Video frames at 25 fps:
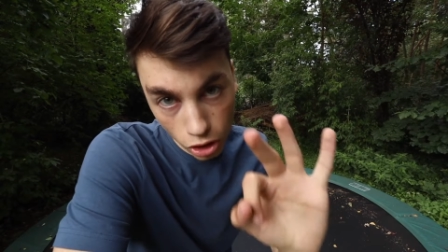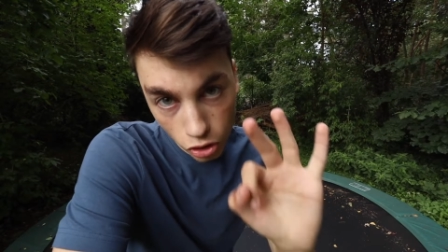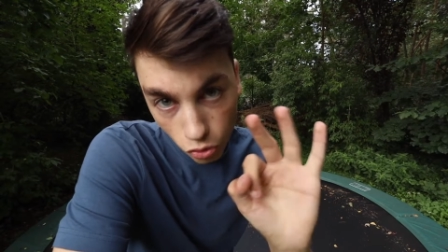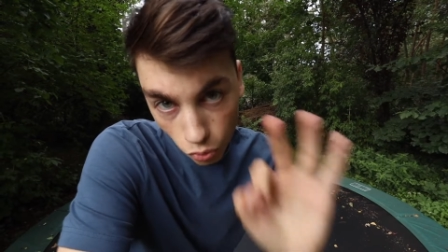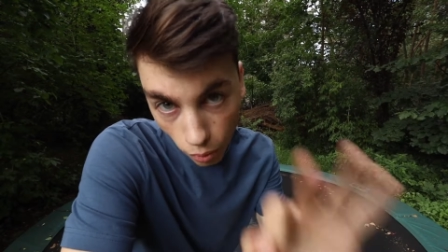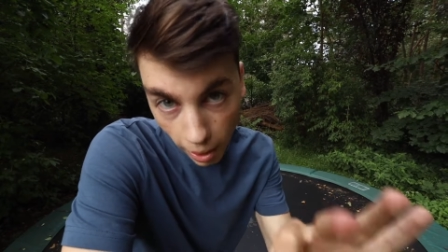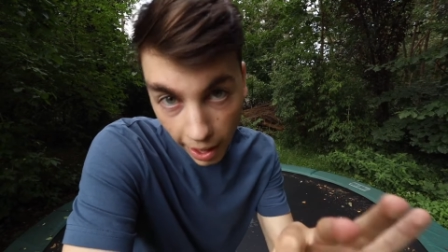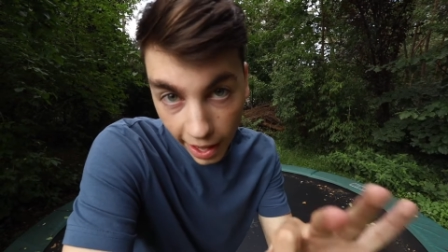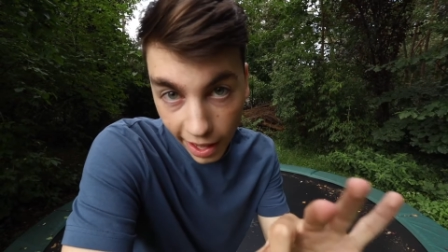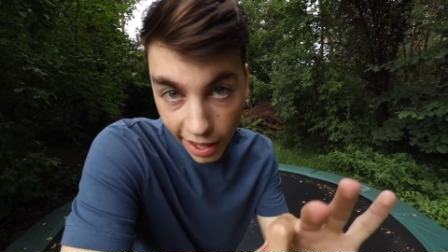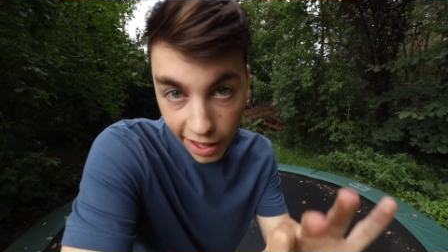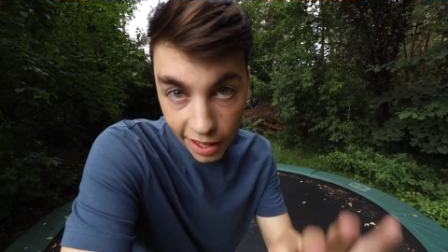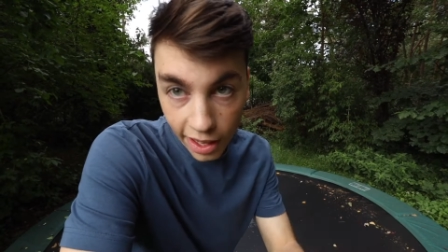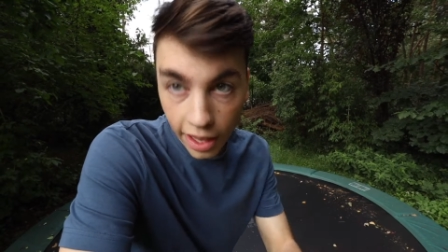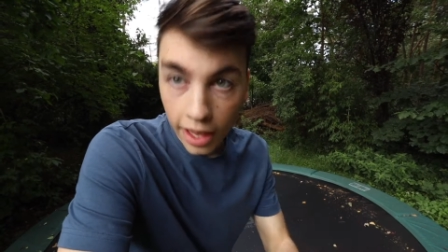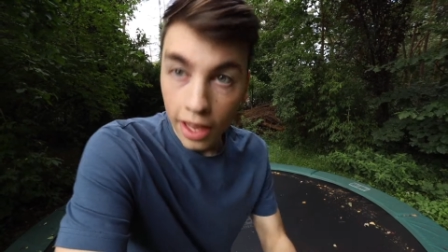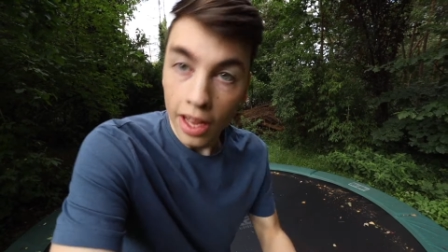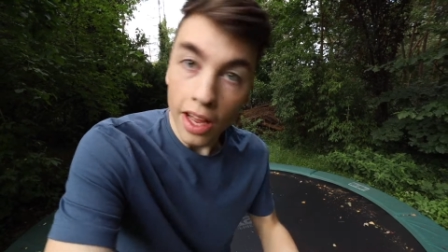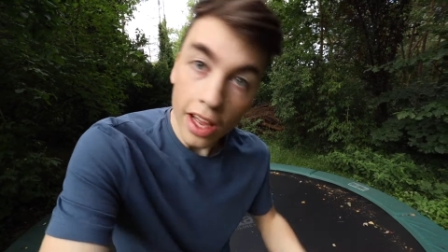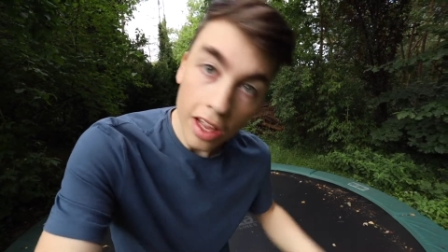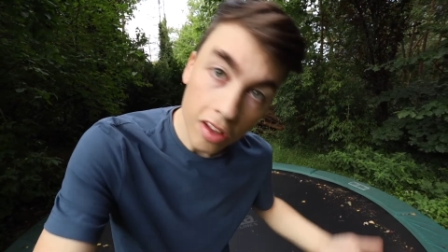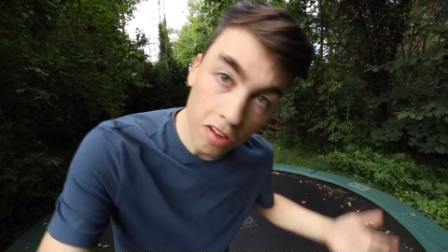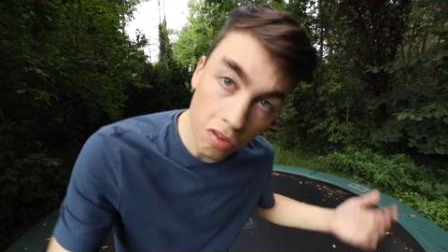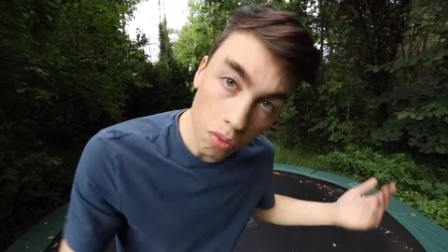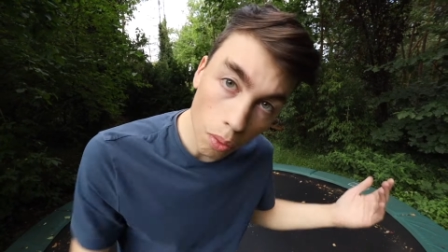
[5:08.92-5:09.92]
trick
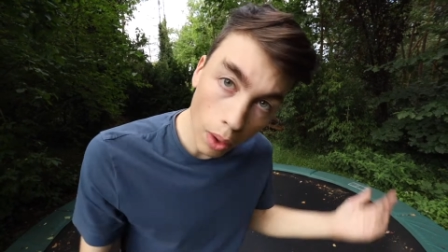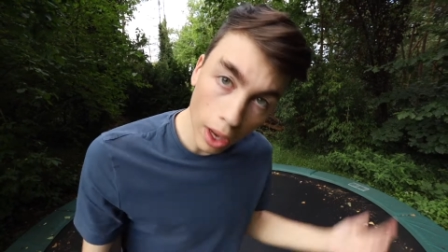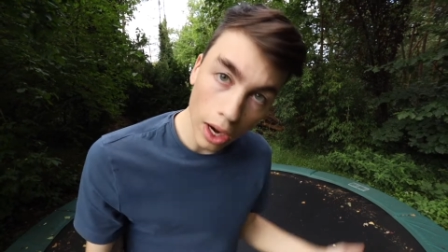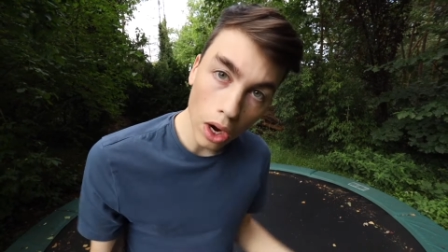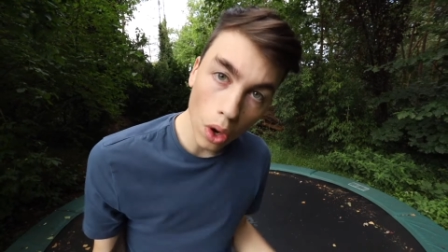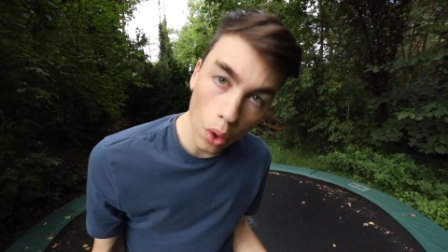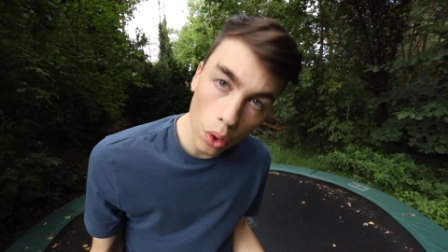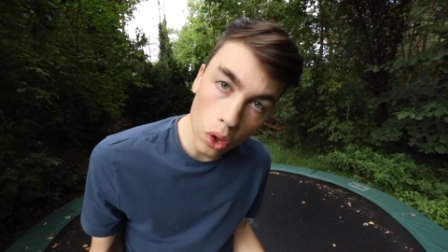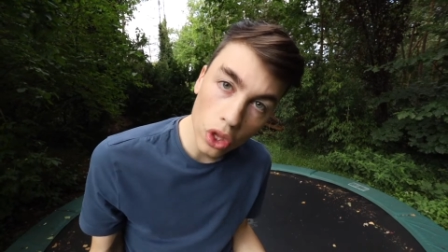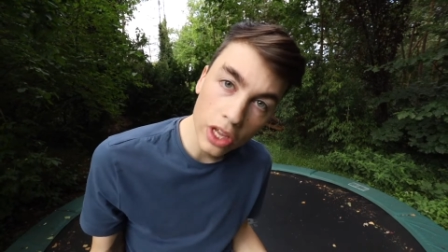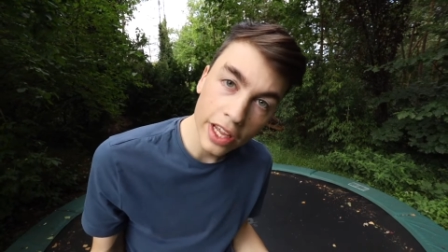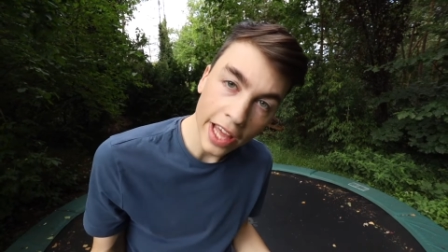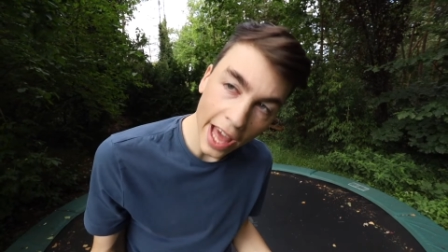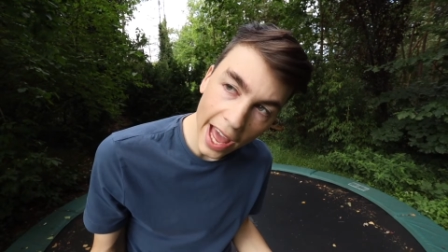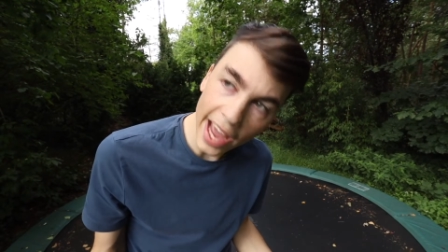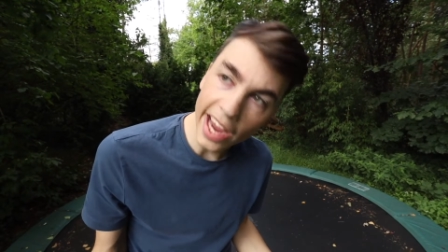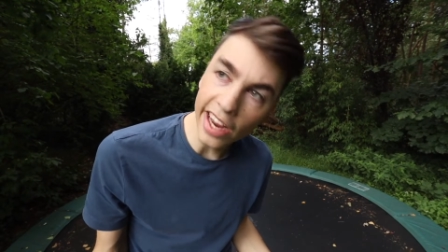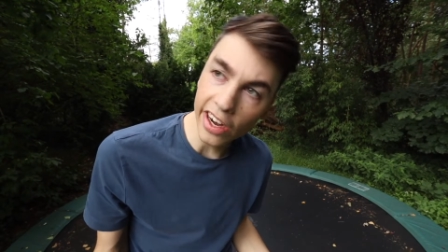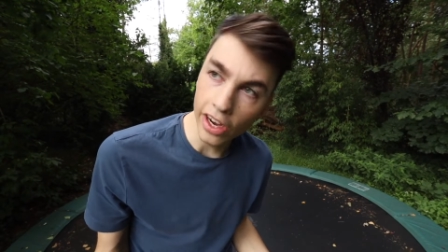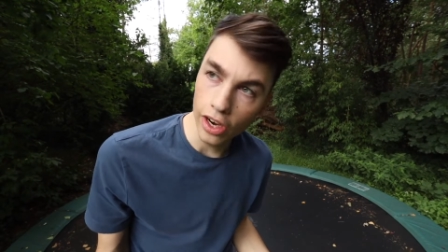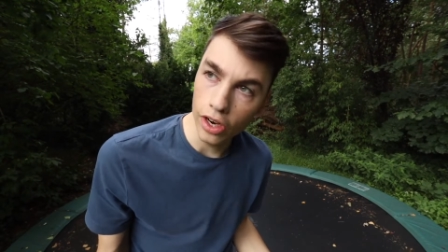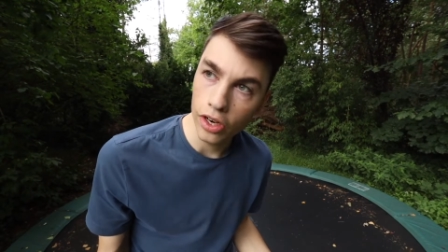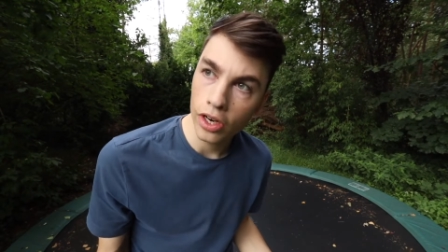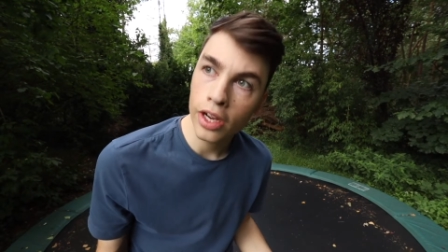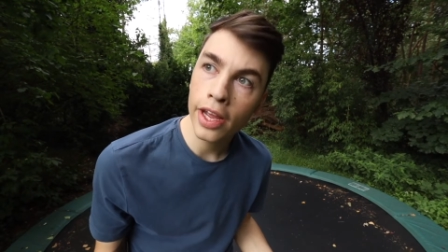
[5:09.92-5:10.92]
is one only
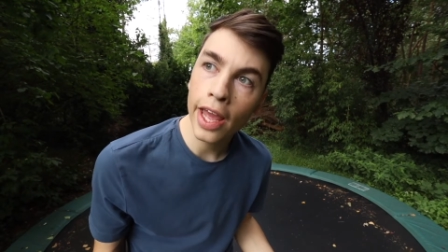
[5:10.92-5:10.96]
gainer.